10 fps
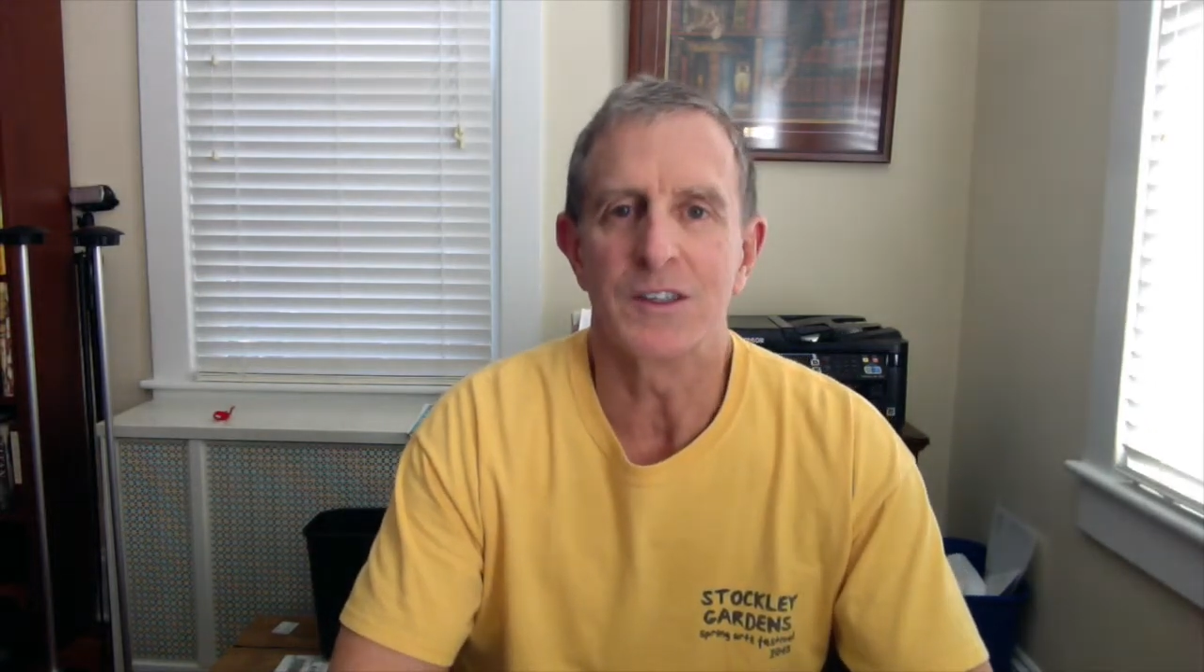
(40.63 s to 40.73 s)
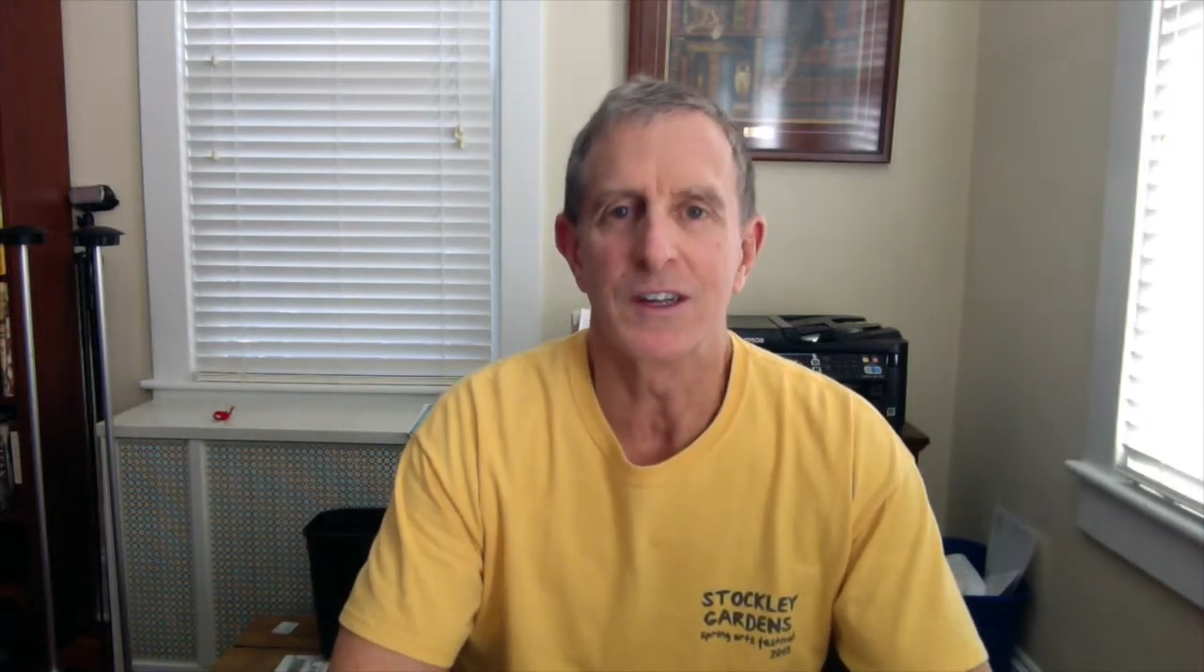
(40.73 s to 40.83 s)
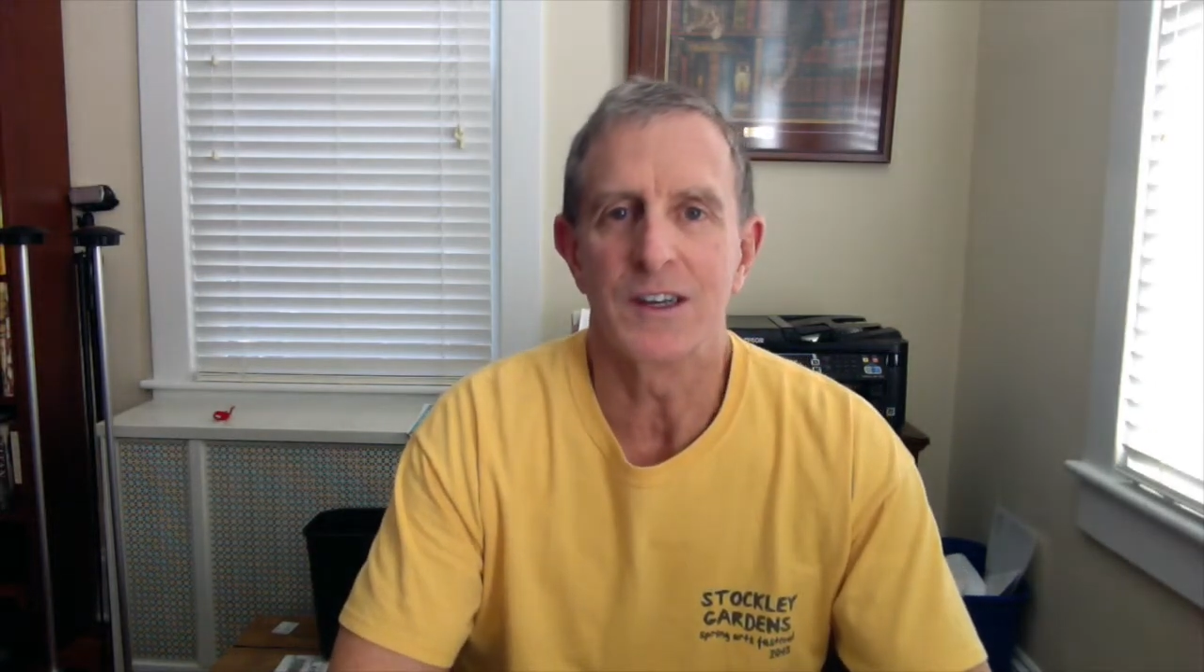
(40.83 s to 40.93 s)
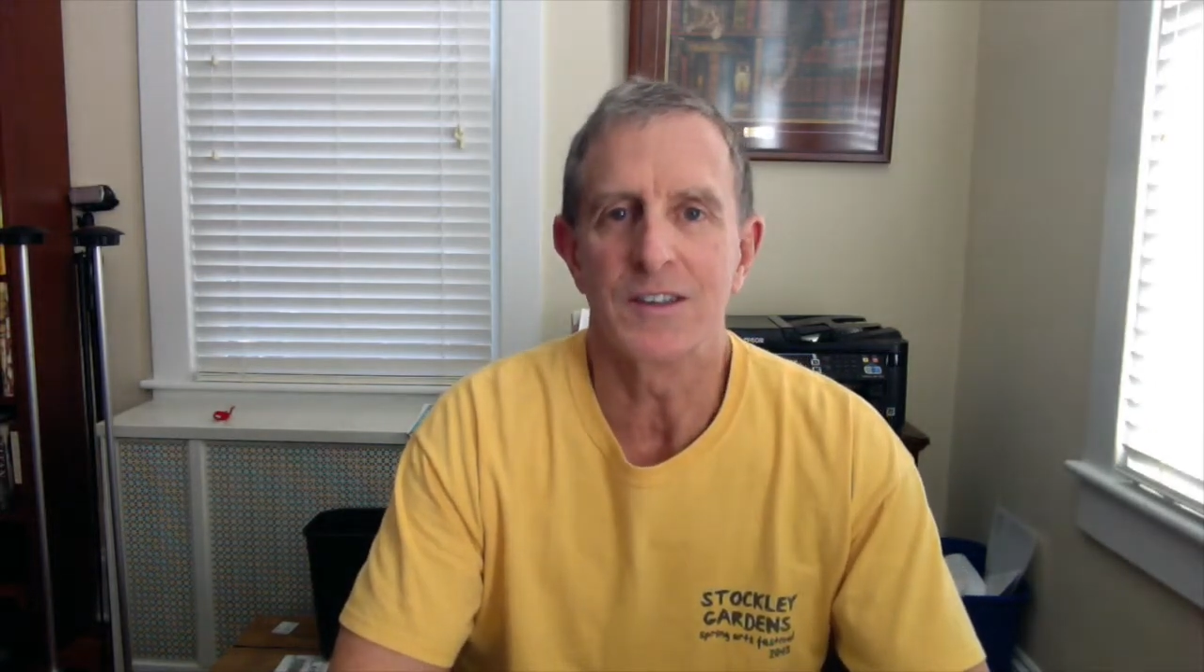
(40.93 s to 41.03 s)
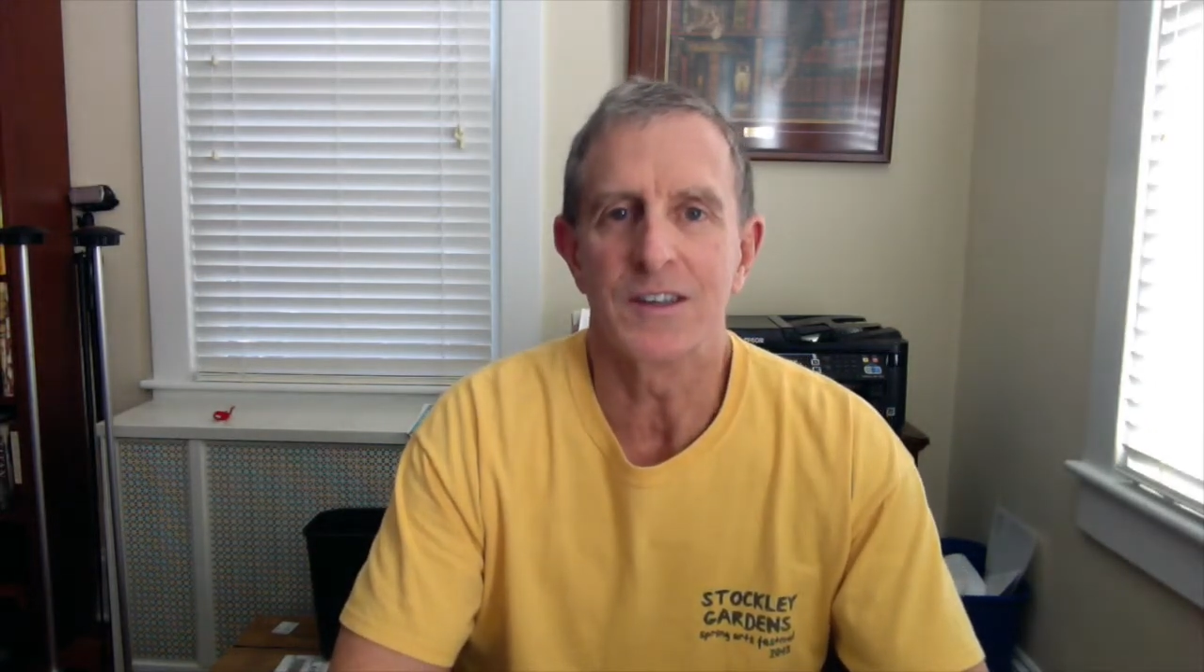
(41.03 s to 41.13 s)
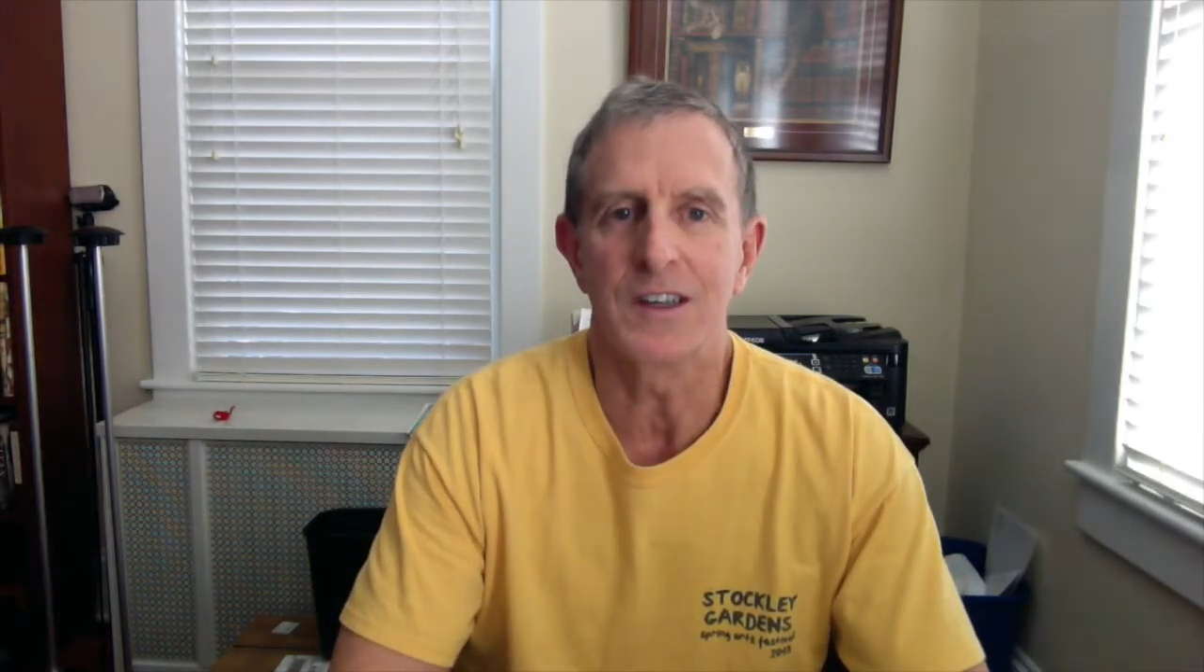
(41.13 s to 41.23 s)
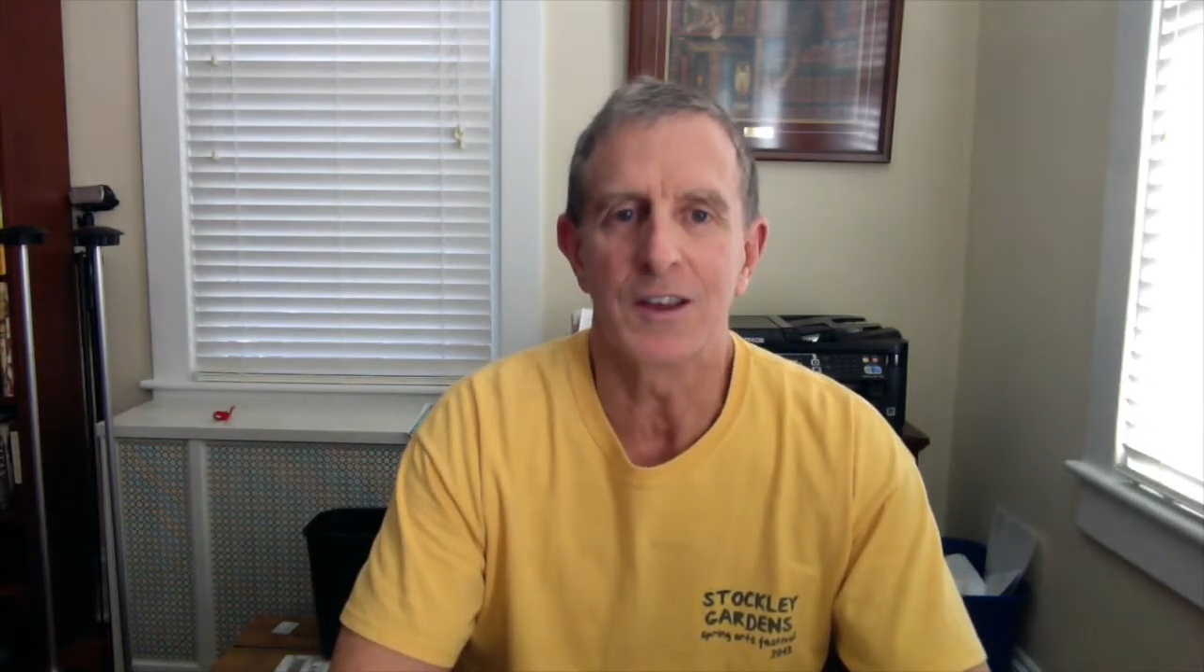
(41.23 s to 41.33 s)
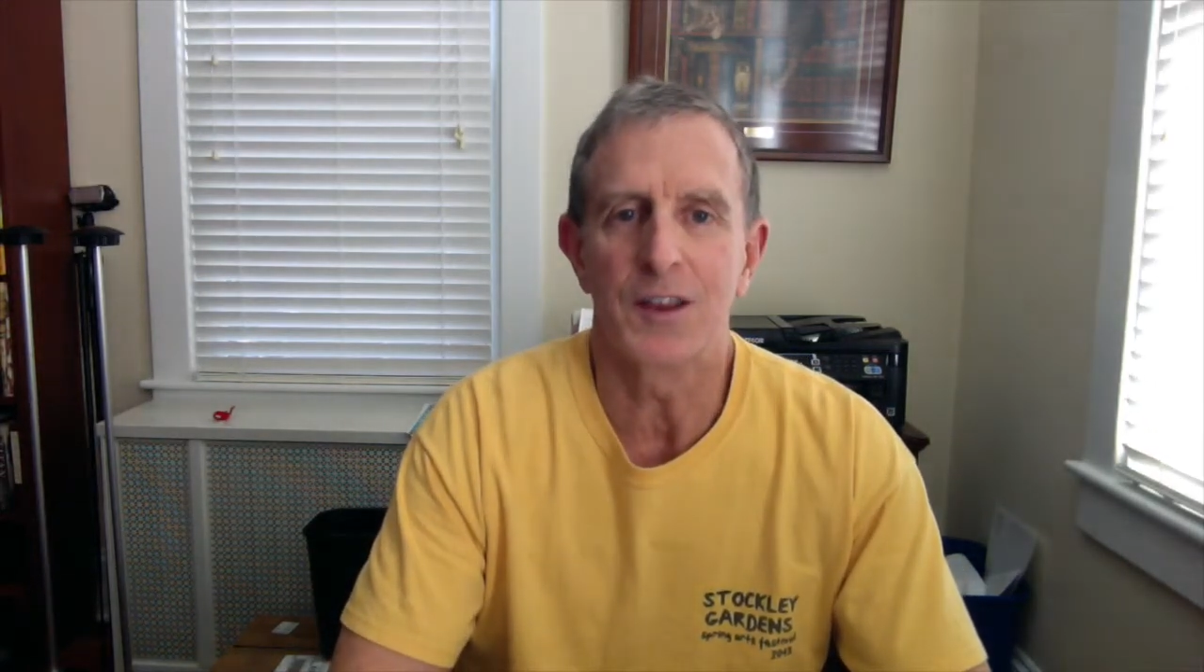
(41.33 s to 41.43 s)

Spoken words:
testing